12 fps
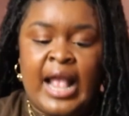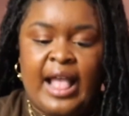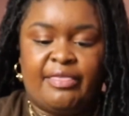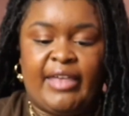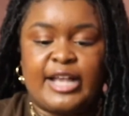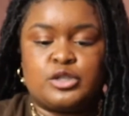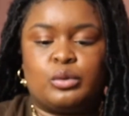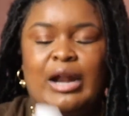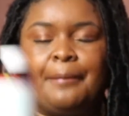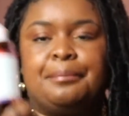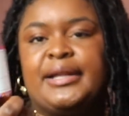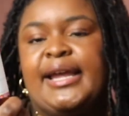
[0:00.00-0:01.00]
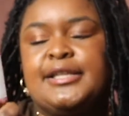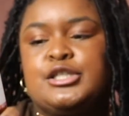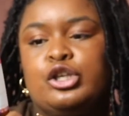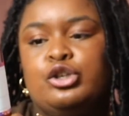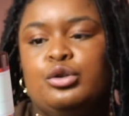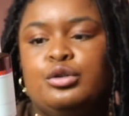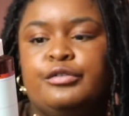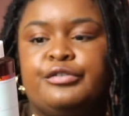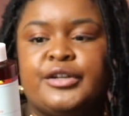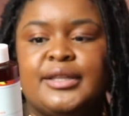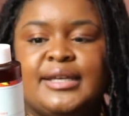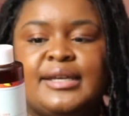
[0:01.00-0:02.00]
and that's what I plan to use
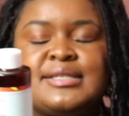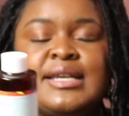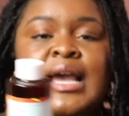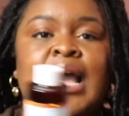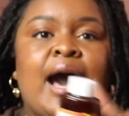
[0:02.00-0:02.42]
for this.